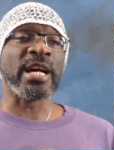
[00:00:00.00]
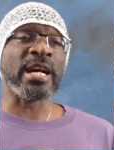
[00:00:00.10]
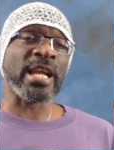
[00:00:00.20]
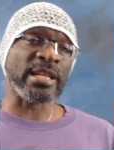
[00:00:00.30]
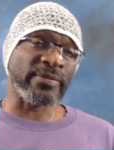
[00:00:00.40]

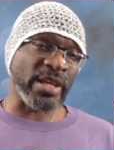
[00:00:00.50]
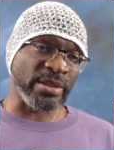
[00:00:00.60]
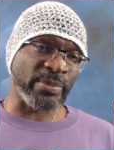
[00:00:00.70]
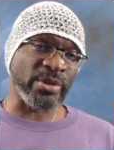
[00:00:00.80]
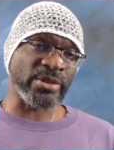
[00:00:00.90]
a lot of
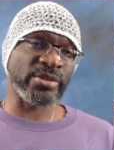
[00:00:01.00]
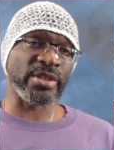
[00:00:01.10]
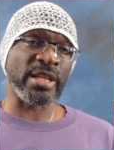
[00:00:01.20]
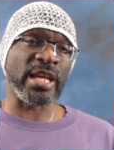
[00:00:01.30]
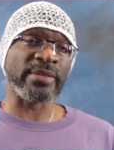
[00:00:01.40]
other
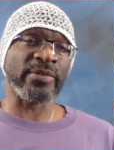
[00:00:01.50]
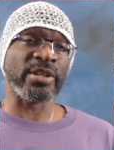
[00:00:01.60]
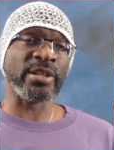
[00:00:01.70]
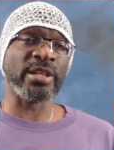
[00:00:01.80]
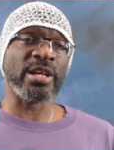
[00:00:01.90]
books, a lot of
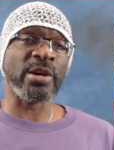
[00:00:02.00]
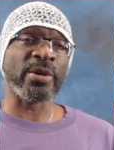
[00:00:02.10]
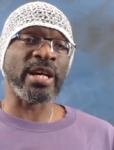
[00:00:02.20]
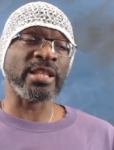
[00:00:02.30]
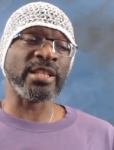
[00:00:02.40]
our
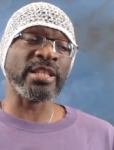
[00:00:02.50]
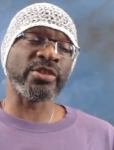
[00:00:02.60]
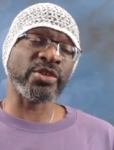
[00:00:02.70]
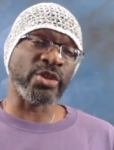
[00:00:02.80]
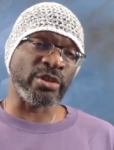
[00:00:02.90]
other
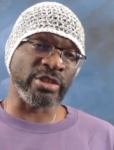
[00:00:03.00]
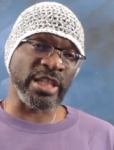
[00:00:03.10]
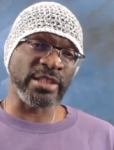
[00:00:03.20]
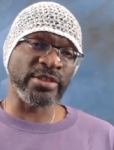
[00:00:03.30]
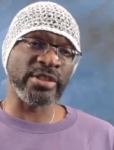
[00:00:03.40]

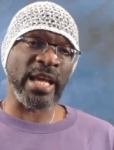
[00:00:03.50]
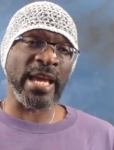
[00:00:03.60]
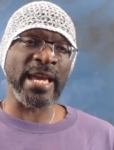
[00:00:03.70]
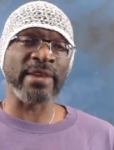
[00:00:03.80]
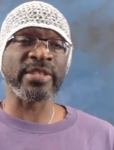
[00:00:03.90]
historians.
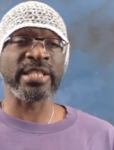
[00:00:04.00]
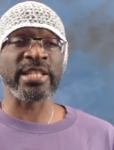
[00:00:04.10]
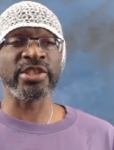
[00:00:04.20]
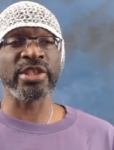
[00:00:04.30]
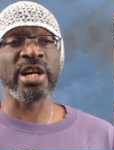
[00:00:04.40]
I have a
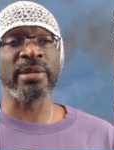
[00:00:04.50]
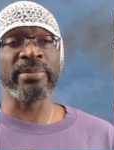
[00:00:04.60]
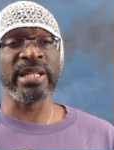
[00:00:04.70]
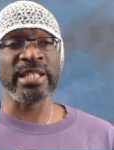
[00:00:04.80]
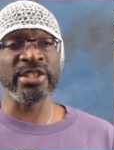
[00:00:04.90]
section called
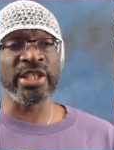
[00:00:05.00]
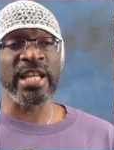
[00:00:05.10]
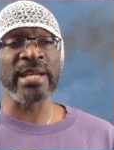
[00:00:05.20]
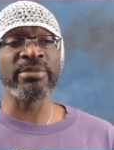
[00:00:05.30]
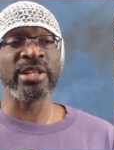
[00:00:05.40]
Building Your
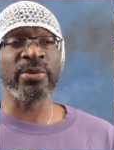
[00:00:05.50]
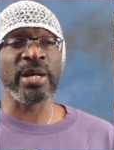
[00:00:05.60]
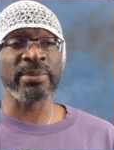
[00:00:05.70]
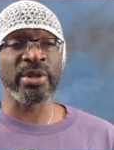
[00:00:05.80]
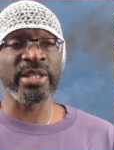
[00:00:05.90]
Library
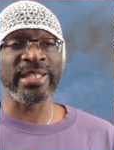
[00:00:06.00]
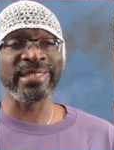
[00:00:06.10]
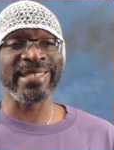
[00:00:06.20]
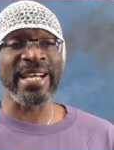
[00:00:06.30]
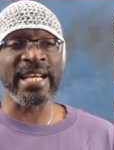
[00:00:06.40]
One Book at a
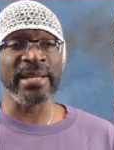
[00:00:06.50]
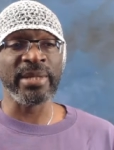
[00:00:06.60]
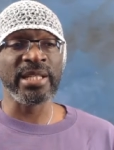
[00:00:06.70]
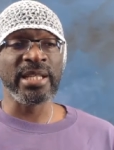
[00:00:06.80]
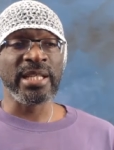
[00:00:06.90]

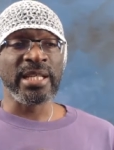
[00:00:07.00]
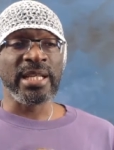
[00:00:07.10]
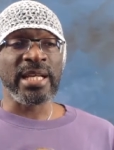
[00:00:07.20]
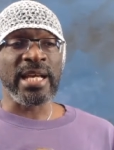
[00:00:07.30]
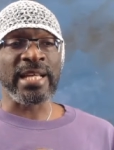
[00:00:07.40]
Time,
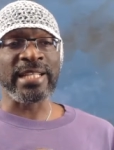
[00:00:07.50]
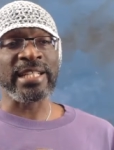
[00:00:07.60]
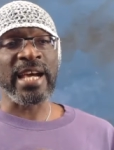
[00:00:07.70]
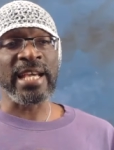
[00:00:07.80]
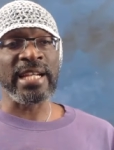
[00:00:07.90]
and it
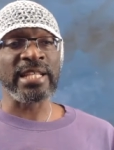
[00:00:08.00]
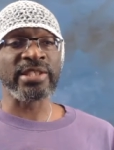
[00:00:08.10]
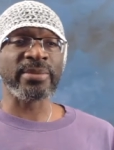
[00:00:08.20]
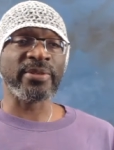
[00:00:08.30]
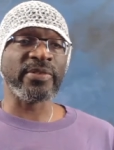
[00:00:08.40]

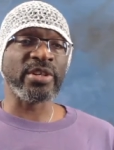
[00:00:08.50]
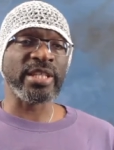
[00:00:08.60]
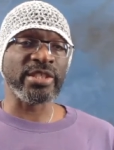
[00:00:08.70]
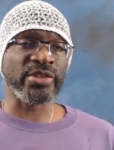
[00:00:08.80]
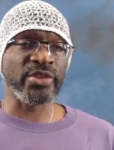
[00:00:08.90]
highlights some of our
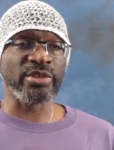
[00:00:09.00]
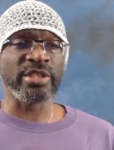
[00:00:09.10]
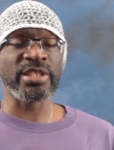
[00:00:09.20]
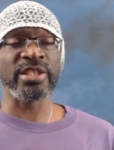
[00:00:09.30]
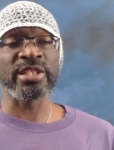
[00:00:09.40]

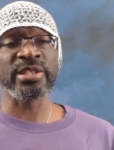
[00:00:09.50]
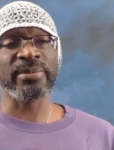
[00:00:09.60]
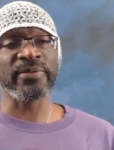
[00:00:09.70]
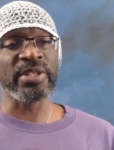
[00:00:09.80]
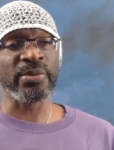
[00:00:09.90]
historians or
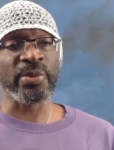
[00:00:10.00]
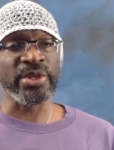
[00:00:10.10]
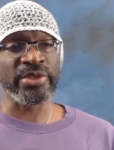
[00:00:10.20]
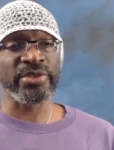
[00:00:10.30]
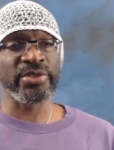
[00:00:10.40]
some of their
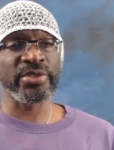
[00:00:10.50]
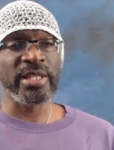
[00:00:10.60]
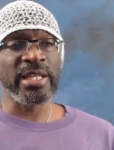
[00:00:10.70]
works.